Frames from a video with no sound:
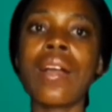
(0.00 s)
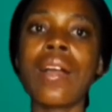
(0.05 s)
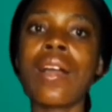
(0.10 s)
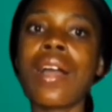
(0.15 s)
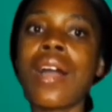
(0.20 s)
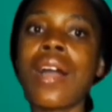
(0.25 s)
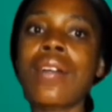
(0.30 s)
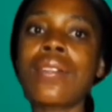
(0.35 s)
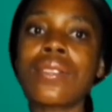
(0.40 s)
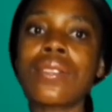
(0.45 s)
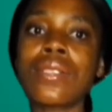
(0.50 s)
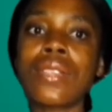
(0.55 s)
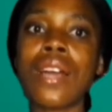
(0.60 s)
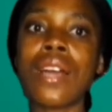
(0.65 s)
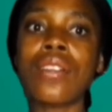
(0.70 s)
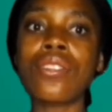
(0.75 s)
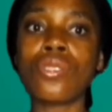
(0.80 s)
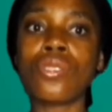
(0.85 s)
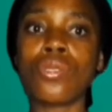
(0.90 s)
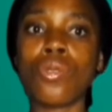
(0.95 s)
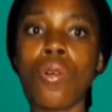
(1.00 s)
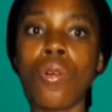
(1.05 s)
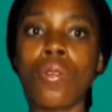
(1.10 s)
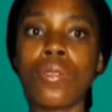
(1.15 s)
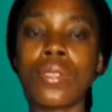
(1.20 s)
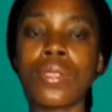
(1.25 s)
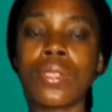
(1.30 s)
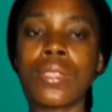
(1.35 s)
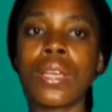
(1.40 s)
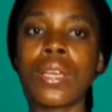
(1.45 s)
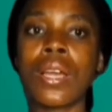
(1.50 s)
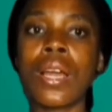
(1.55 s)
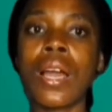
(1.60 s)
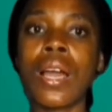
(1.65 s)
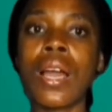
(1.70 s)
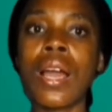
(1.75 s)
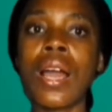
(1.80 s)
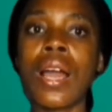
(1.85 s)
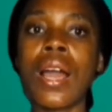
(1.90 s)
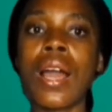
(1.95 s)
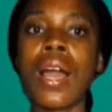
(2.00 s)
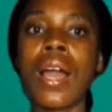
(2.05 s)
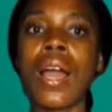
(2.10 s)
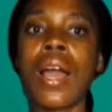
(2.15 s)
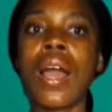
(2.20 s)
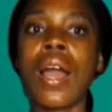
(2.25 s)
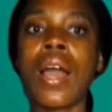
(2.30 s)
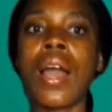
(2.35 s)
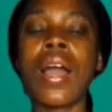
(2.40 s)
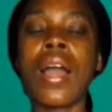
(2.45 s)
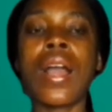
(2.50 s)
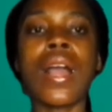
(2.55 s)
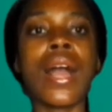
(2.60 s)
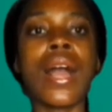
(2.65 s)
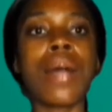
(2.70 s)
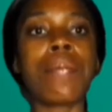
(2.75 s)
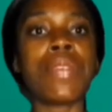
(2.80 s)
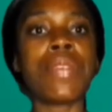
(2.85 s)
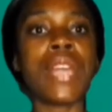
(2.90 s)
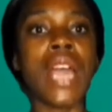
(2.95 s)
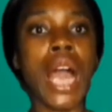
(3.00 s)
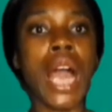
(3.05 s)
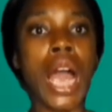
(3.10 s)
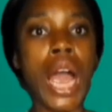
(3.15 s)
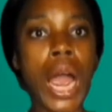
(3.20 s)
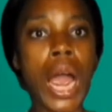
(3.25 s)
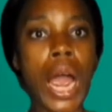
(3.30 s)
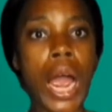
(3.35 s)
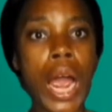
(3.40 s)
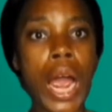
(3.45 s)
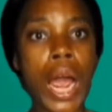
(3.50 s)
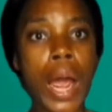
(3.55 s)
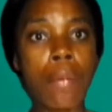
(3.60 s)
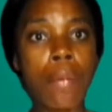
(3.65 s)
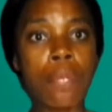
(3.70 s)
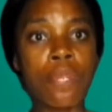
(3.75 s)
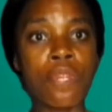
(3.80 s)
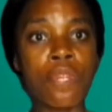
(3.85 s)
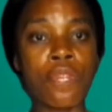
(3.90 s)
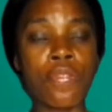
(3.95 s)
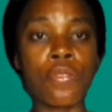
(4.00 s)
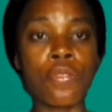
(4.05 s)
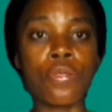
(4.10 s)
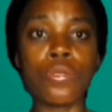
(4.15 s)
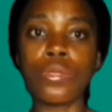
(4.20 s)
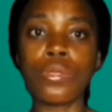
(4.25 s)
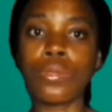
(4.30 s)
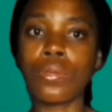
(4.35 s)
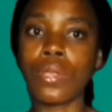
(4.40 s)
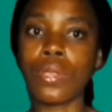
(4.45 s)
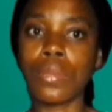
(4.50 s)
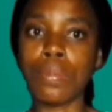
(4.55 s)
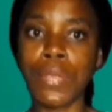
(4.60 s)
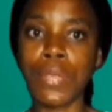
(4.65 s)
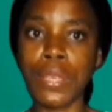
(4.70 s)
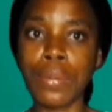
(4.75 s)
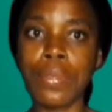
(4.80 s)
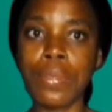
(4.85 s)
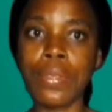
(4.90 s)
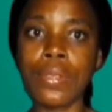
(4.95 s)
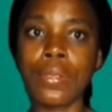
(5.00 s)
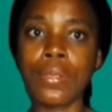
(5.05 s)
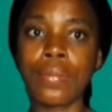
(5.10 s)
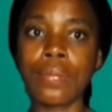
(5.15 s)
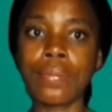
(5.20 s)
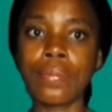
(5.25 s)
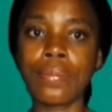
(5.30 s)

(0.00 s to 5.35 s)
Cancer drugs can be harmful to the babies.